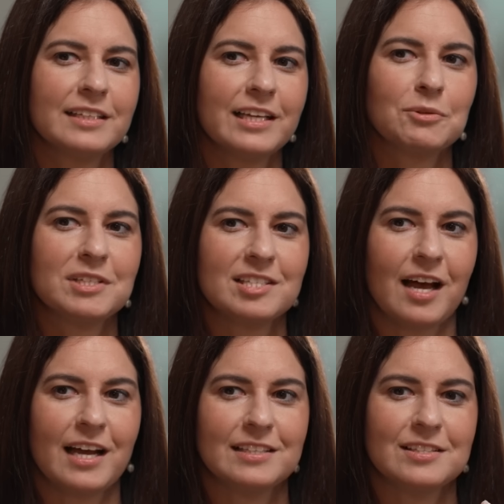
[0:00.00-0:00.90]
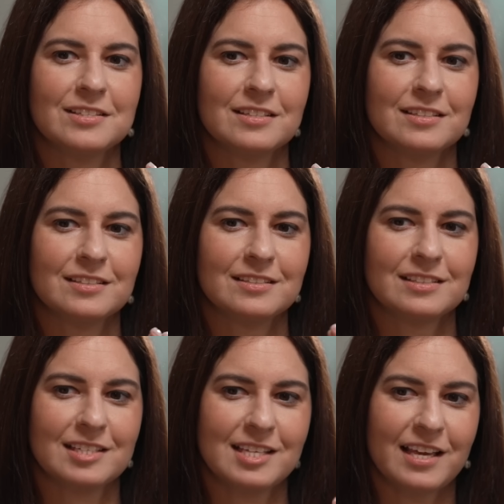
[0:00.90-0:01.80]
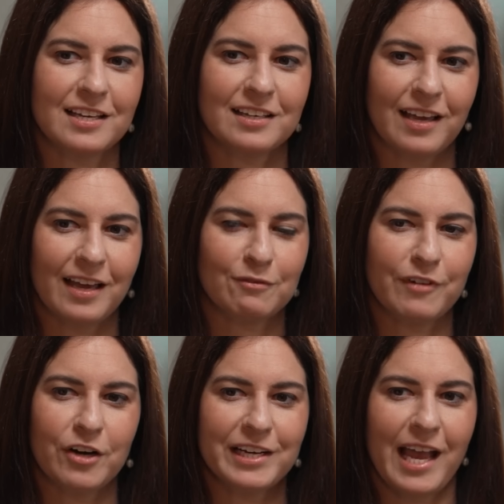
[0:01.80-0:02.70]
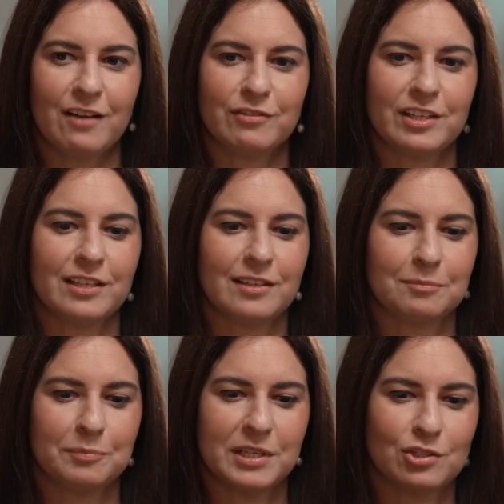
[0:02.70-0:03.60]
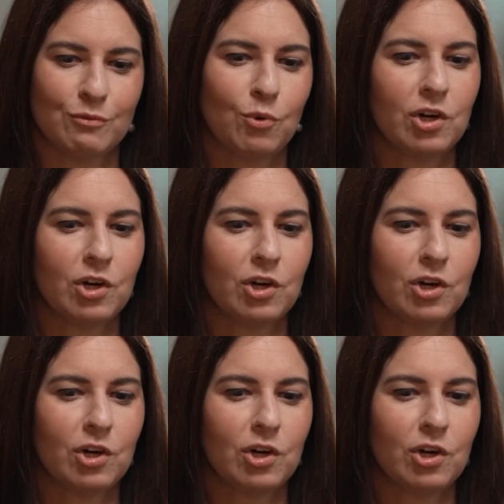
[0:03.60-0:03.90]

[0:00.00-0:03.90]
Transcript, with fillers: Neo decides to take a very heavy piece of